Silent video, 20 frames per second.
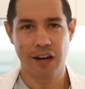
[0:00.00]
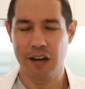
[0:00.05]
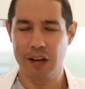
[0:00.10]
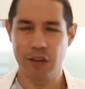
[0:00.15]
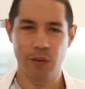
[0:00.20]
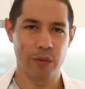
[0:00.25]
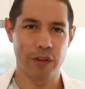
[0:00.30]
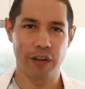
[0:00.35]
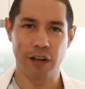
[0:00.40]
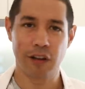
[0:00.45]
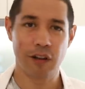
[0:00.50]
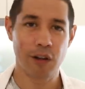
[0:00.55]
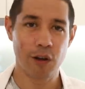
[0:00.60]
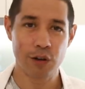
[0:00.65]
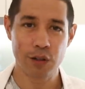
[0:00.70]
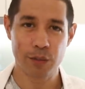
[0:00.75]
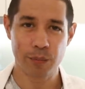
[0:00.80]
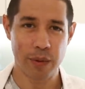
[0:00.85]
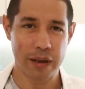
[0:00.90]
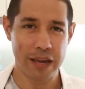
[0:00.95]
either with a
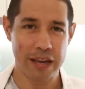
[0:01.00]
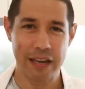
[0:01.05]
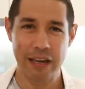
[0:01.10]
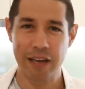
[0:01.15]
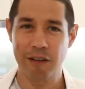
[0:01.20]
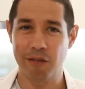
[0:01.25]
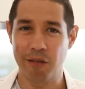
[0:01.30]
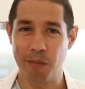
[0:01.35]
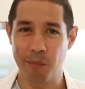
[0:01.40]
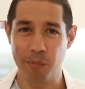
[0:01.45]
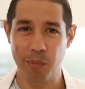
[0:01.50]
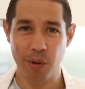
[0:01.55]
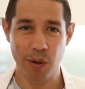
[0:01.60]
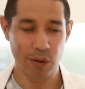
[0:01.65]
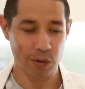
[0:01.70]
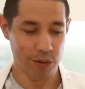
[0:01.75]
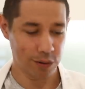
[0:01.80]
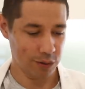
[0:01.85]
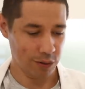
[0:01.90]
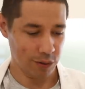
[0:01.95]
closed peg or a
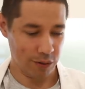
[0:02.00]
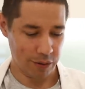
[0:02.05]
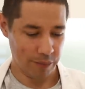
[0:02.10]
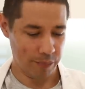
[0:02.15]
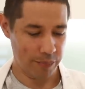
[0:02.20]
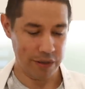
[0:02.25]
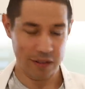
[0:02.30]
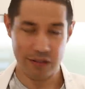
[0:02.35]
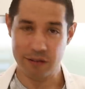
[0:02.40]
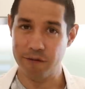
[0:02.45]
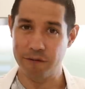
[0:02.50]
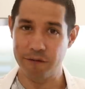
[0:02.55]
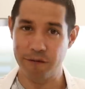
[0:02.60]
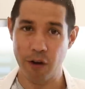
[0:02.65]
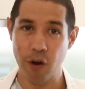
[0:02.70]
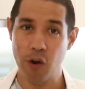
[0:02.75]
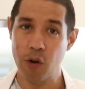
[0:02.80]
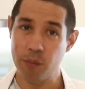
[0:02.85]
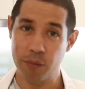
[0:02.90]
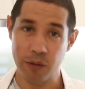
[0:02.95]
bolt or a piece of
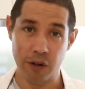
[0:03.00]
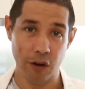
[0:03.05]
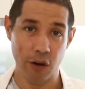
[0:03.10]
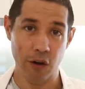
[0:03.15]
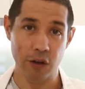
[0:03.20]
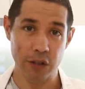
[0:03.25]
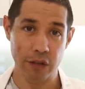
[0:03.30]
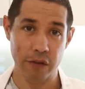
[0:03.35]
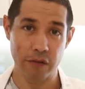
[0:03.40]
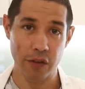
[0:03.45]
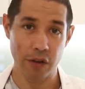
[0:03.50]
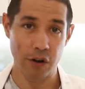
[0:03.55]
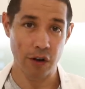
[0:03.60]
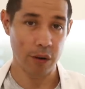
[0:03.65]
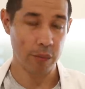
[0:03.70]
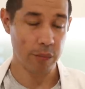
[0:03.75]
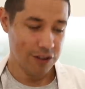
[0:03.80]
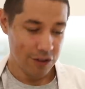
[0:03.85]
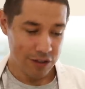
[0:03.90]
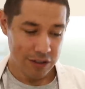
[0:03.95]
foam that goes over the
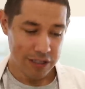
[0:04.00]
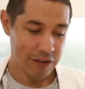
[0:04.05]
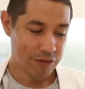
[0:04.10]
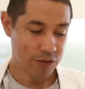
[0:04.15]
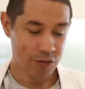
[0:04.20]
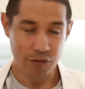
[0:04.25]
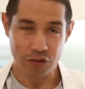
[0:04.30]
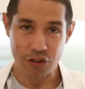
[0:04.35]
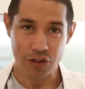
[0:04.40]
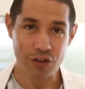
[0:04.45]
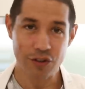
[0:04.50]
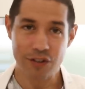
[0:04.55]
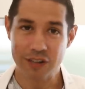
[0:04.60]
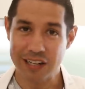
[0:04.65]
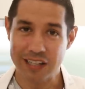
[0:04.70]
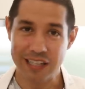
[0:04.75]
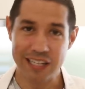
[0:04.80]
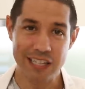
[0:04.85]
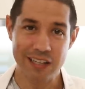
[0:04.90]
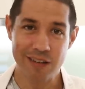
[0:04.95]
knob. You just have to reduce
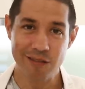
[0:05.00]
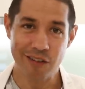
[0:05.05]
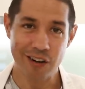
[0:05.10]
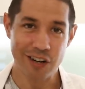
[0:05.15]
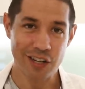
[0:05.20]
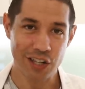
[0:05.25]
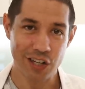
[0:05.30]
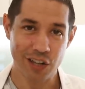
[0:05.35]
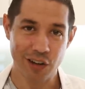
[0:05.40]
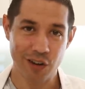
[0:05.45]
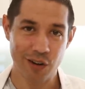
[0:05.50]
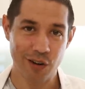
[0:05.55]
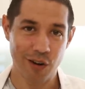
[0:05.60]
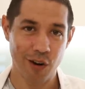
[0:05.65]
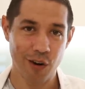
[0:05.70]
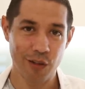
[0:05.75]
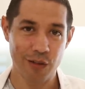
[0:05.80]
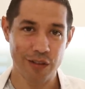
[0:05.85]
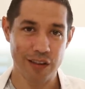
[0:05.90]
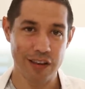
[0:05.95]
that gear ratio
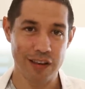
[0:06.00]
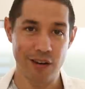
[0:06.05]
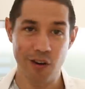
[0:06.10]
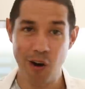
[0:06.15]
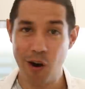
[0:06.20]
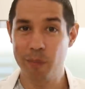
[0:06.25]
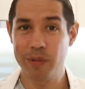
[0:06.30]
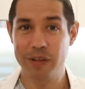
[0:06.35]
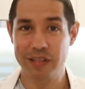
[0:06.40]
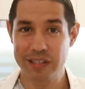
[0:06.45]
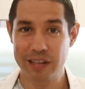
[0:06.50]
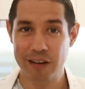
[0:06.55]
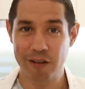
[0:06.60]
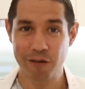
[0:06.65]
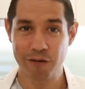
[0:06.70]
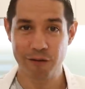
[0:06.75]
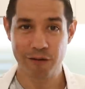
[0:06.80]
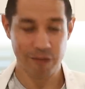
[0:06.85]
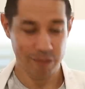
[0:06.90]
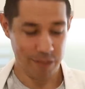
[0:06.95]
on the knob
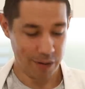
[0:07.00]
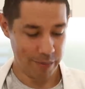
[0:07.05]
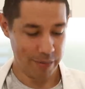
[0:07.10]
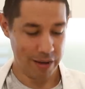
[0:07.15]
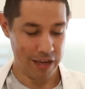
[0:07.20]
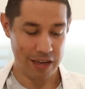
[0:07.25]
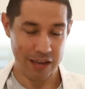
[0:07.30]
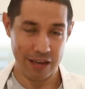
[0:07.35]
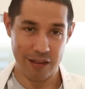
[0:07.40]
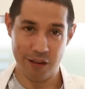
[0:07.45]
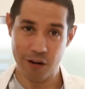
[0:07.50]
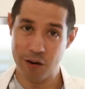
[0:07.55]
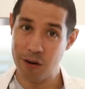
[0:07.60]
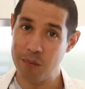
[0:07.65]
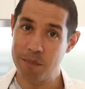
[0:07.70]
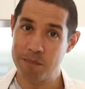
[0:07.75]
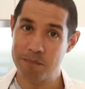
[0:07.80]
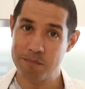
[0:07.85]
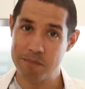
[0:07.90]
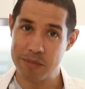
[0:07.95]
itself by making the
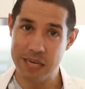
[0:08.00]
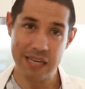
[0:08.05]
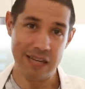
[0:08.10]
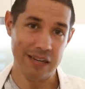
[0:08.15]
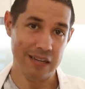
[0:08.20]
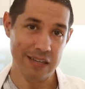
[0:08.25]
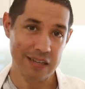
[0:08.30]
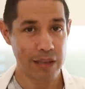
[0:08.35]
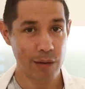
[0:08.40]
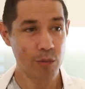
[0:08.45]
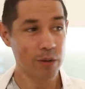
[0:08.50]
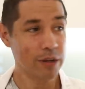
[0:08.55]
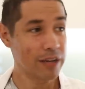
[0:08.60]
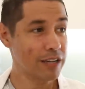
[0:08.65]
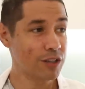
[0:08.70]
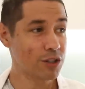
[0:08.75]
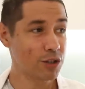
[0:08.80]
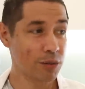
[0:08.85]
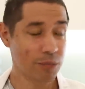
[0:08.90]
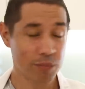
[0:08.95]
knob bigger. That will
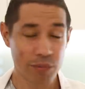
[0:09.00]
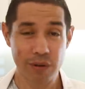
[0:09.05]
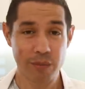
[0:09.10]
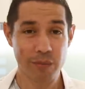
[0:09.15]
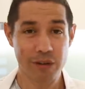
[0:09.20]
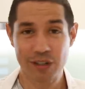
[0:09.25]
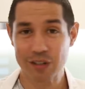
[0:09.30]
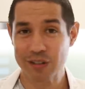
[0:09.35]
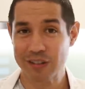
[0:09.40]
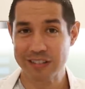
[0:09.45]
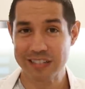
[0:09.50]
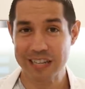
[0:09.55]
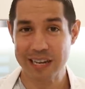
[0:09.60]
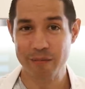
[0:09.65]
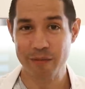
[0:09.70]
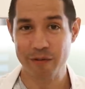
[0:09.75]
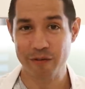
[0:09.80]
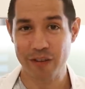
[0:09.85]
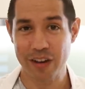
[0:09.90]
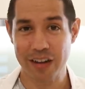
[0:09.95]
get you pretty much the
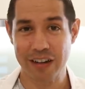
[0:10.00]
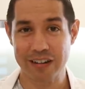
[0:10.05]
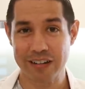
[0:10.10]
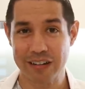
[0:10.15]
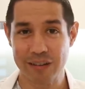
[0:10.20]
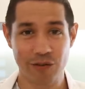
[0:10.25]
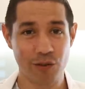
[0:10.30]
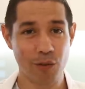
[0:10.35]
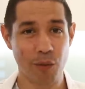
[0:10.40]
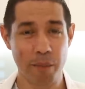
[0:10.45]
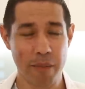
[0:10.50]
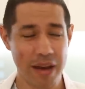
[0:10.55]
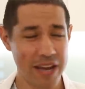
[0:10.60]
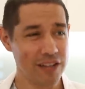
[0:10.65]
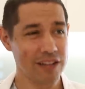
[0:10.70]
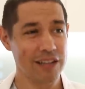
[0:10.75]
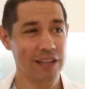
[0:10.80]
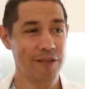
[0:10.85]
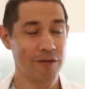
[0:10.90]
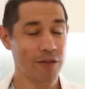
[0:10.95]
same effect. If you're
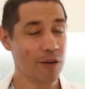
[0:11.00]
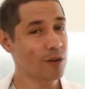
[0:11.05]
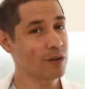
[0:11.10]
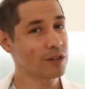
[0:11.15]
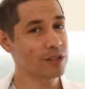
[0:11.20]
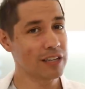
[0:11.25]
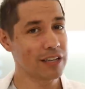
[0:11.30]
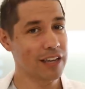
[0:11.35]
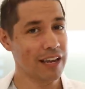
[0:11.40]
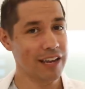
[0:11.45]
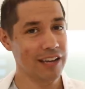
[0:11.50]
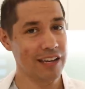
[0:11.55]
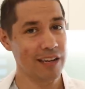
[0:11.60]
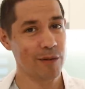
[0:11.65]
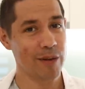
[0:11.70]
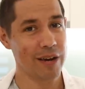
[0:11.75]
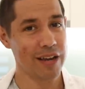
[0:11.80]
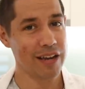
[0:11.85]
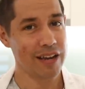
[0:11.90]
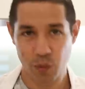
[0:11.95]
manually focusing
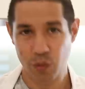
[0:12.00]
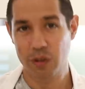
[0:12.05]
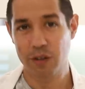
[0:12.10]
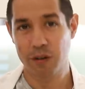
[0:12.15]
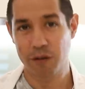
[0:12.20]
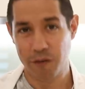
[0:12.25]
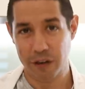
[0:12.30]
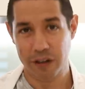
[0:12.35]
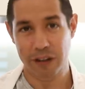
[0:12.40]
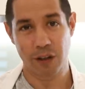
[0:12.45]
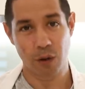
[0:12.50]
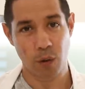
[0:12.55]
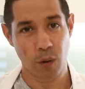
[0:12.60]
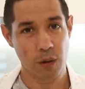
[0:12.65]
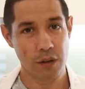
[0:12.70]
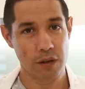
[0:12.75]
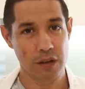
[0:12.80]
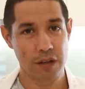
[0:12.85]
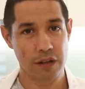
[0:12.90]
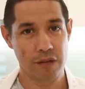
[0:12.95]
anyway, will it affect the
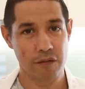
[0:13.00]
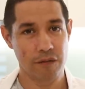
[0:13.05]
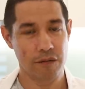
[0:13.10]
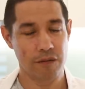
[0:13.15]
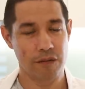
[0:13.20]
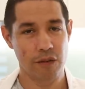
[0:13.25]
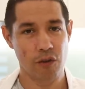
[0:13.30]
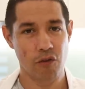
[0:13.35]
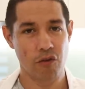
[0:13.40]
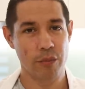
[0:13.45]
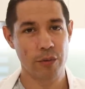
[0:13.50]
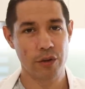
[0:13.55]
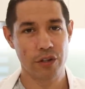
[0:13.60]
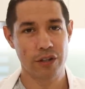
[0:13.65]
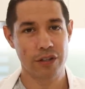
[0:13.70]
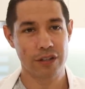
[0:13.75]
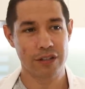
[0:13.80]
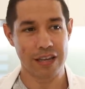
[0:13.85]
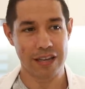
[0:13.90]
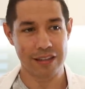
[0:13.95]
quality of your
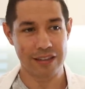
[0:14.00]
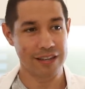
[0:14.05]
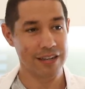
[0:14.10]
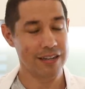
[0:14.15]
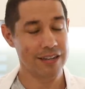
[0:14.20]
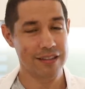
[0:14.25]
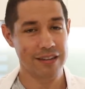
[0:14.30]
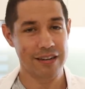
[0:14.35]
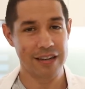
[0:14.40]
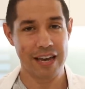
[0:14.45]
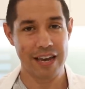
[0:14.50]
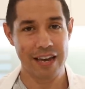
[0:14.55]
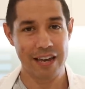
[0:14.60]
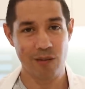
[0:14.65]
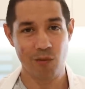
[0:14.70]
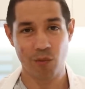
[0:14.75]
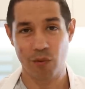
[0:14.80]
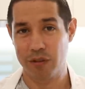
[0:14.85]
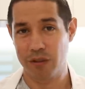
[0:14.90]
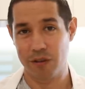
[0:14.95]
images at the end of the
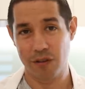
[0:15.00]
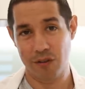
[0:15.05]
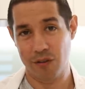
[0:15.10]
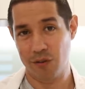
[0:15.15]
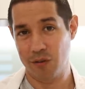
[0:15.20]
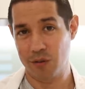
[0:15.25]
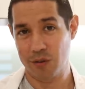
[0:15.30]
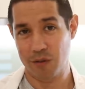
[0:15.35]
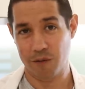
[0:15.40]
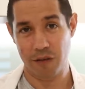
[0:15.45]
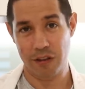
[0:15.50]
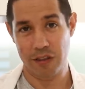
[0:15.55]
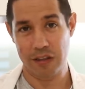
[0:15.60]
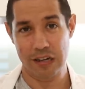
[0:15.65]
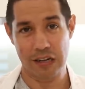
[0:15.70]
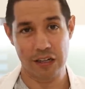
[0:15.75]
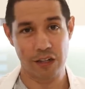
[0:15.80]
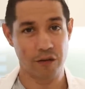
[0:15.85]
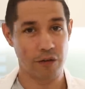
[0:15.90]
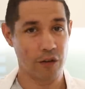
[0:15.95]
day, whether you use a feather
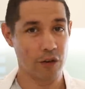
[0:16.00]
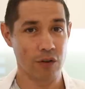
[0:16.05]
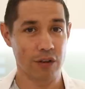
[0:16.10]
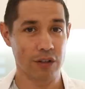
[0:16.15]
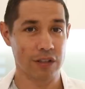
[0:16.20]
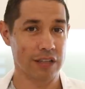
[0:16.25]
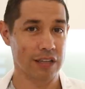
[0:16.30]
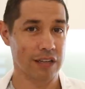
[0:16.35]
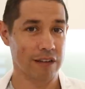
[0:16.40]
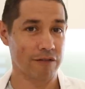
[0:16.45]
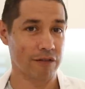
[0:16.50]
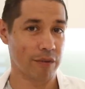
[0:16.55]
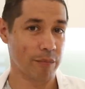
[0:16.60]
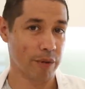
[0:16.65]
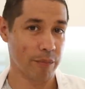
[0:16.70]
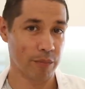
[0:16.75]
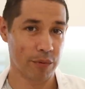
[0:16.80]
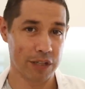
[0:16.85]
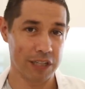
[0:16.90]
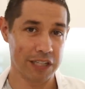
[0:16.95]
touch focuser from
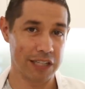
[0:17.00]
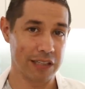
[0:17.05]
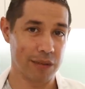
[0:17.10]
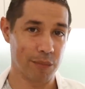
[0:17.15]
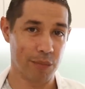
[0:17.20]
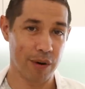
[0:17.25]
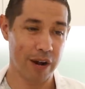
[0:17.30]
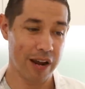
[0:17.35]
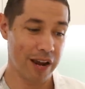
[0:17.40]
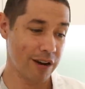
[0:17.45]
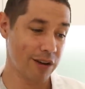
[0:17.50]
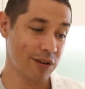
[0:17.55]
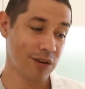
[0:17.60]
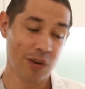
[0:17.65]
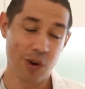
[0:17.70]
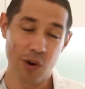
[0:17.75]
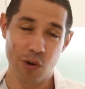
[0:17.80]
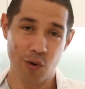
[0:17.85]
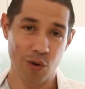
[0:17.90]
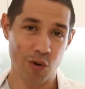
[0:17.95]
a particular brand
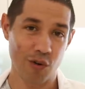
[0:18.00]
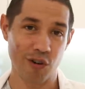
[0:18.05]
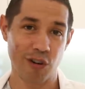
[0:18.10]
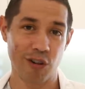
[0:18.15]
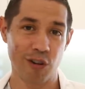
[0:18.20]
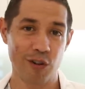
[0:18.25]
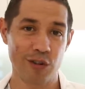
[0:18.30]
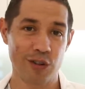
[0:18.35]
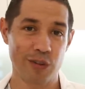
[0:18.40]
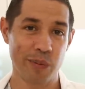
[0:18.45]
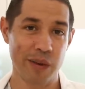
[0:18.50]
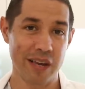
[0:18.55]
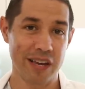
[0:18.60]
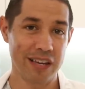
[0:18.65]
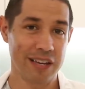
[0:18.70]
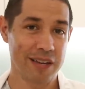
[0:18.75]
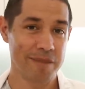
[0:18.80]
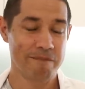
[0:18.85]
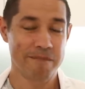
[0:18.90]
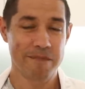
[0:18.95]
or a closed
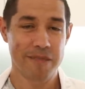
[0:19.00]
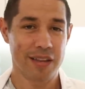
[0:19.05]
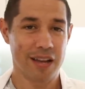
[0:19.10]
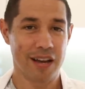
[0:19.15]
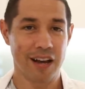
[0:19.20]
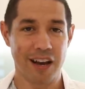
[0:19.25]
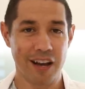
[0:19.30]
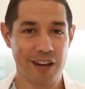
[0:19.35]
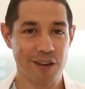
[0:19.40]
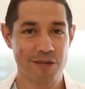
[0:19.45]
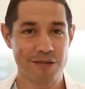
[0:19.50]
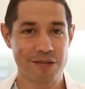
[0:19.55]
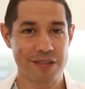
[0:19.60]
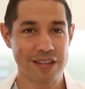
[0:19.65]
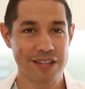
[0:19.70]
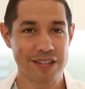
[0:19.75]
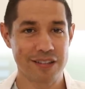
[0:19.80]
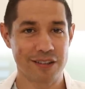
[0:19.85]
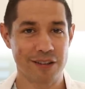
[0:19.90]
peg? I don't think